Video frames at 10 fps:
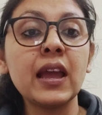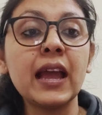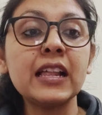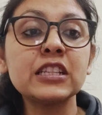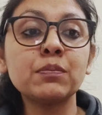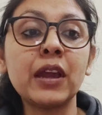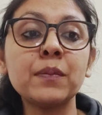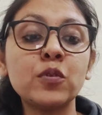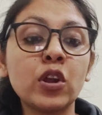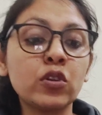else
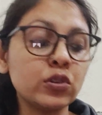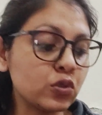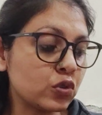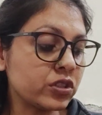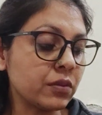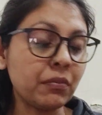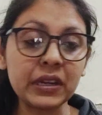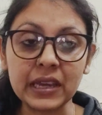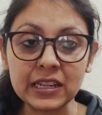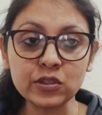might be you are going to choose
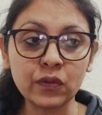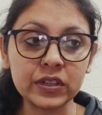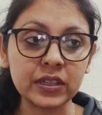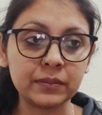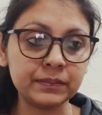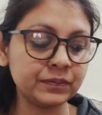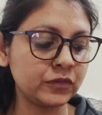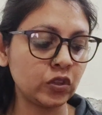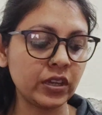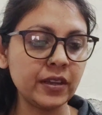somebody else over them.
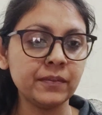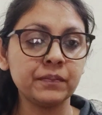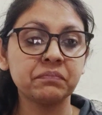Okay,